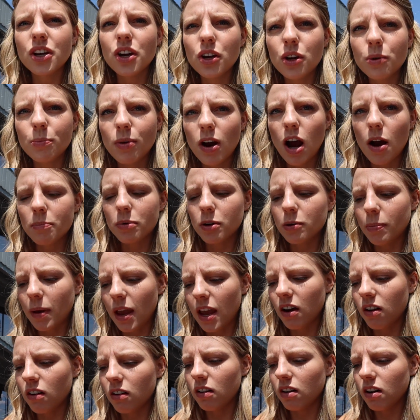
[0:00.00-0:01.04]
to go to Proper
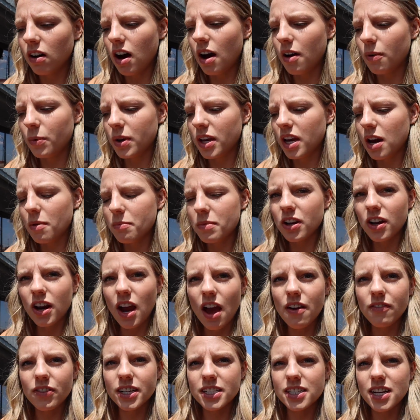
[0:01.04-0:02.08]
Bagel. We come here
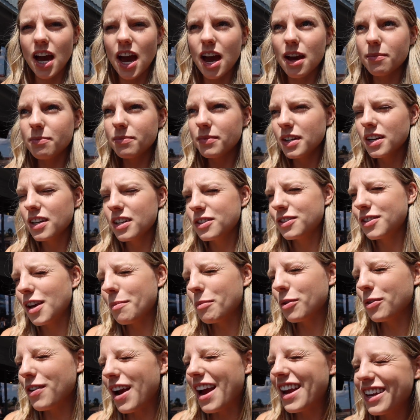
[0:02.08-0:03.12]
every time, so
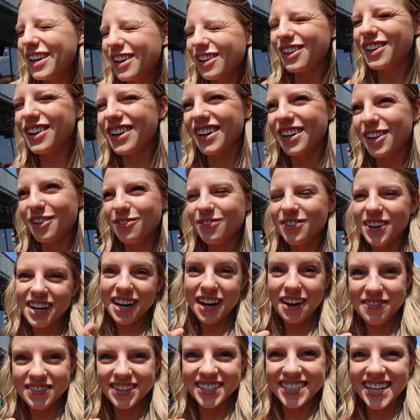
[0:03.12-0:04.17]
I'm a regular when
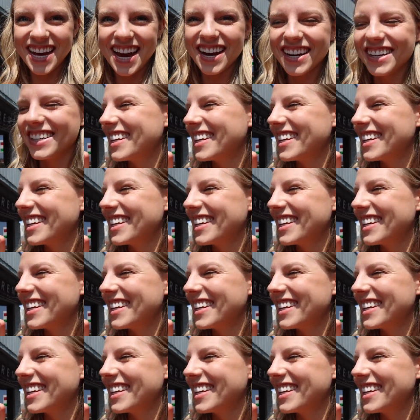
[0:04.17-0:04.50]
I'm in town.